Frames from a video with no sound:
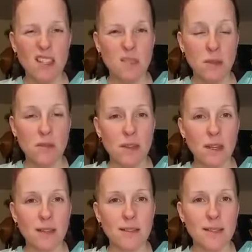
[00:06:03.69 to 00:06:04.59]
Maybe add some other
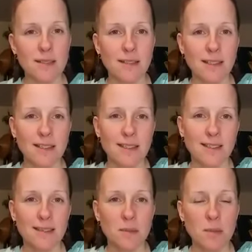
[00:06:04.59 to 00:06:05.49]
things.
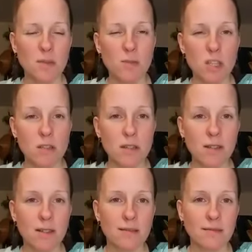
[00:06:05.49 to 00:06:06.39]
Maybe some
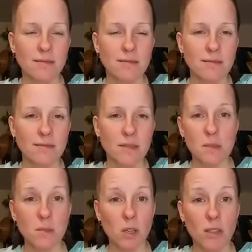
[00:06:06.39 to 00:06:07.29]
ginger
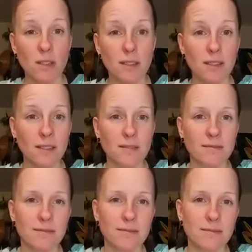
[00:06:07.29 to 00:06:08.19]
Maybe some garlic.
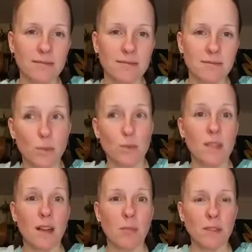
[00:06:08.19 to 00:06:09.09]

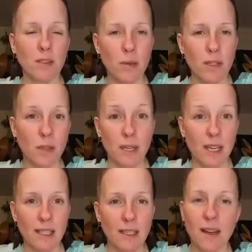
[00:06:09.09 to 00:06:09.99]
Boost it up a little bit, a little
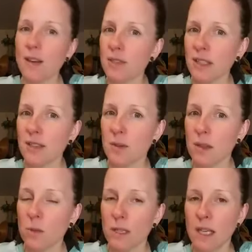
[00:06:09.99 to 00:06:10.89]
bit of honey. I really love it
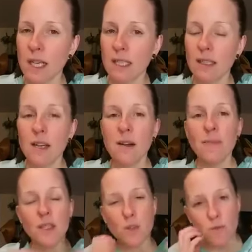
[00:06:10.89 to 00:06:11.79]
with a little bit of honey.
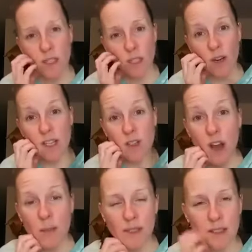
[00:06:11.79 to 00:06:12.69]
It's really great
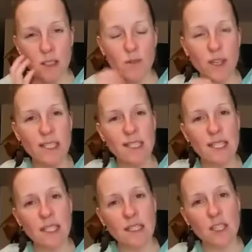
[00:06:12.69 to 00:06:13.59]
topically too for any
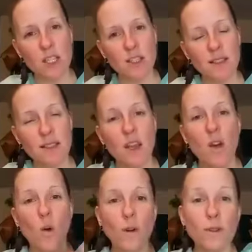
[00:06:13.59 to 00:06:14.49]
skin conditions,
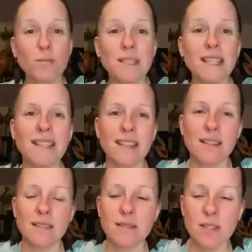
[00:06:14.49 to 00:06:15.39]
or if you're
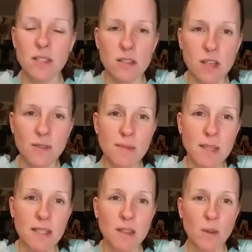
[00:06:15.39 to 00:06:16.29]
bleeding, shove
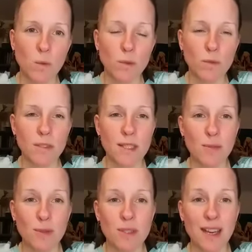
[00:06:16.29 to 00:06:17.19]
some of this in the wound.
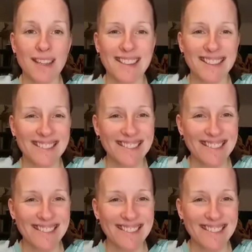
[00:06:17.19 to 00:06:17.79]
It's hemostatic.